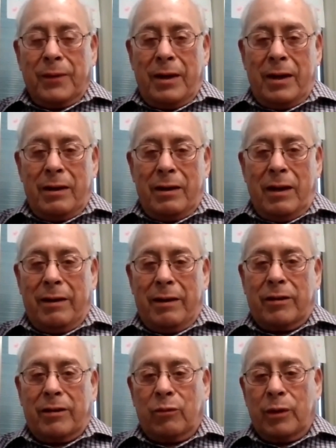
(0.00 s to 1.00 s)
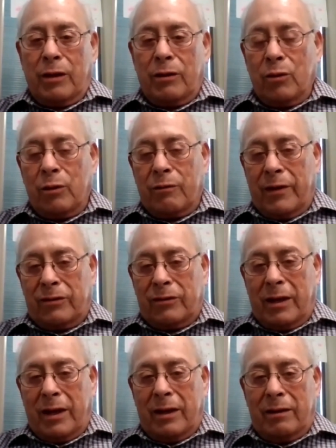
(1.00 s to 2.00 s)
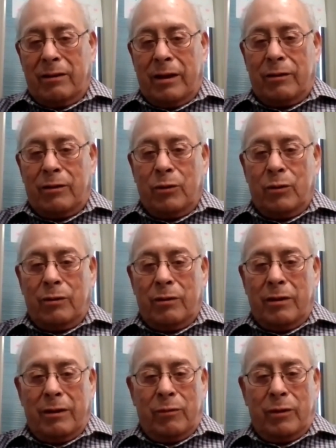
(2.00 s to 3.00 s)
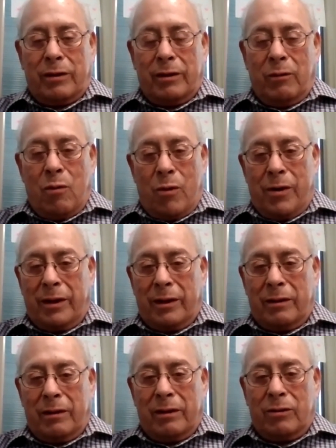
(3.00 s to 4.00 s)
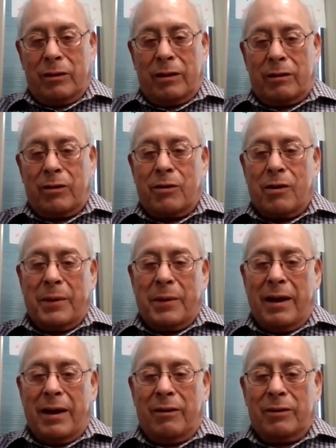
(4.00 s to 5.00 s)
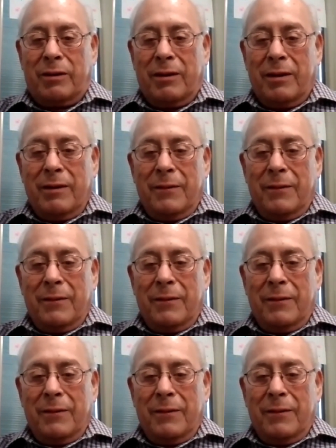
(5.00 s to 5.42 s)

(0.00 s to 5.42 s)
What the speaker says: and a lot of times when they do investigate it, they do it with a warning that they're coming out,